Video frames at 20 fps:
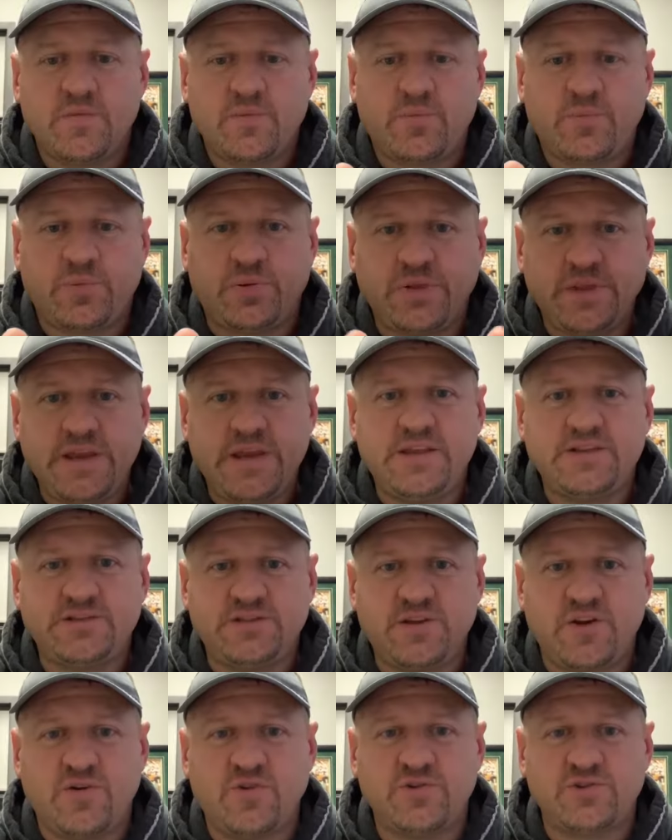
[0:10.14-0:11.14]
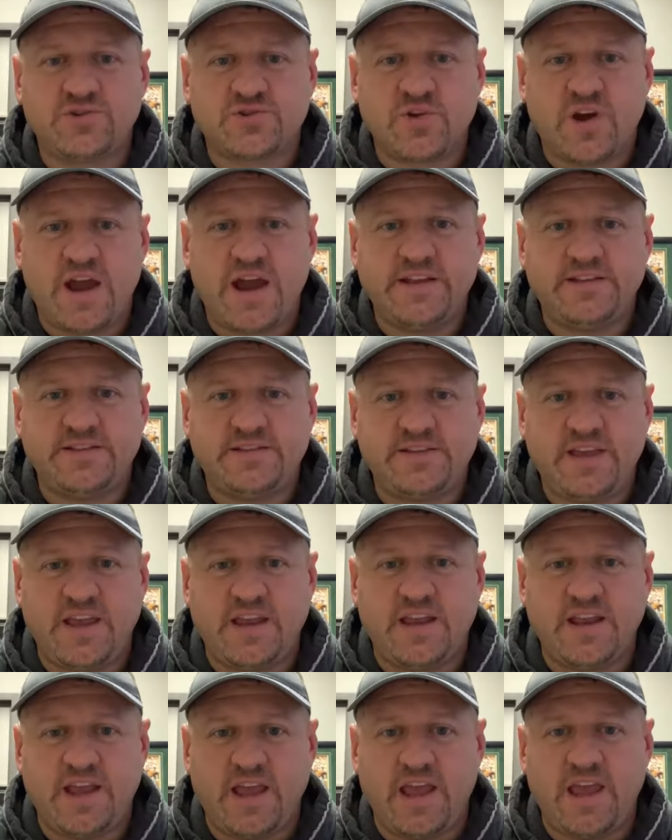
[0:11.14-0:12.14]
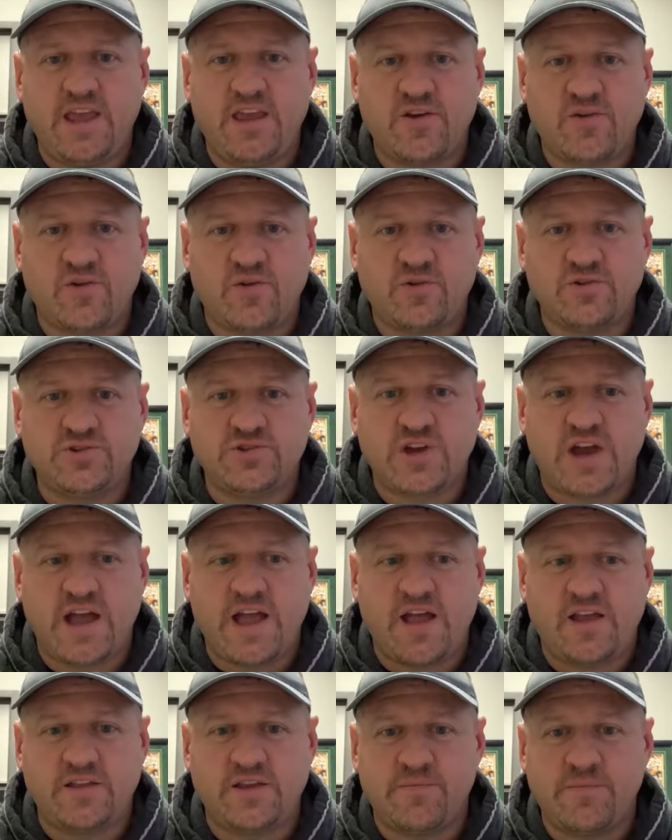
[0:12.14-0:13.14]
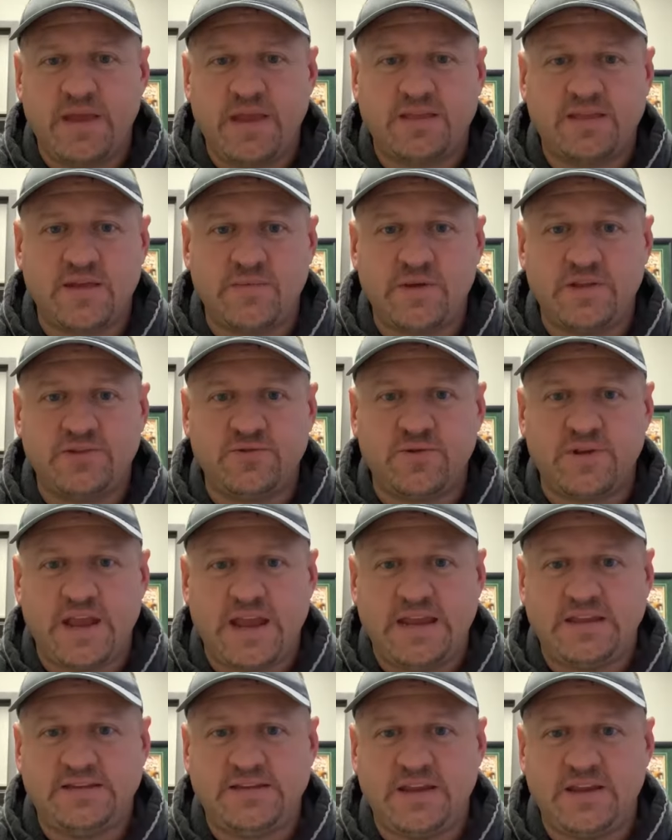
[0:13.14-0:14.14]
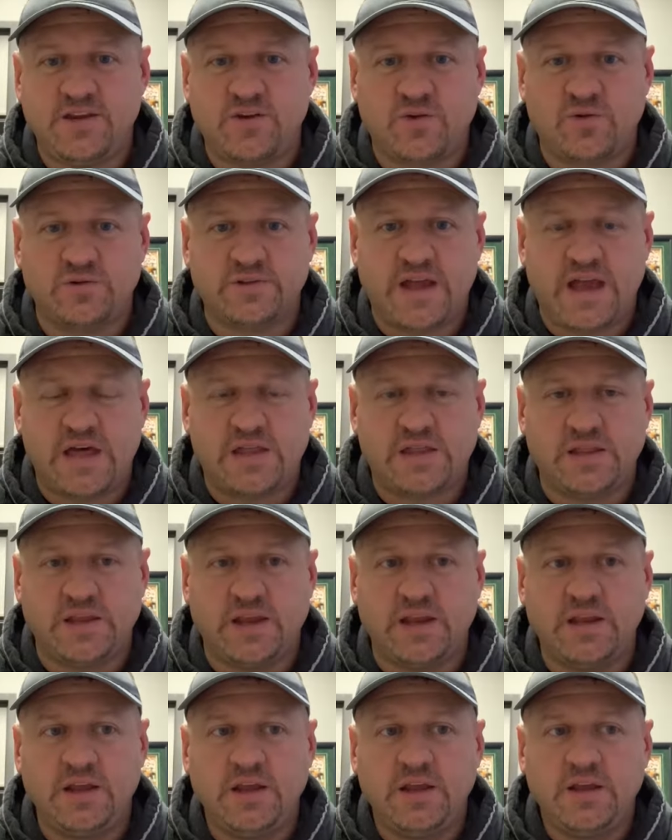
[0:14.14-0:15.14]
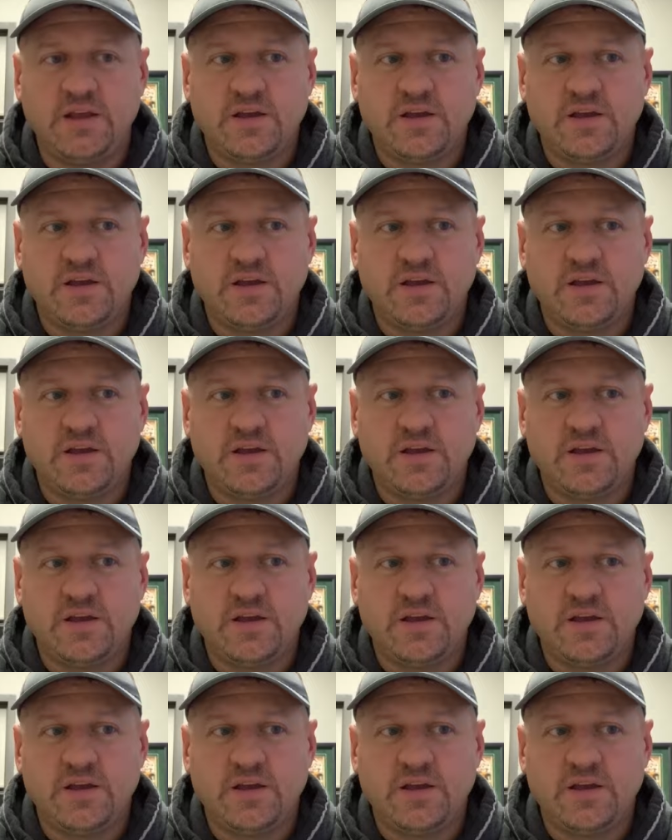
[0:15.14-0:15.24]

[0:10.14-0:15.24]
Please don't try to take an 8-year-old child and make them into an 18-year-old athlete.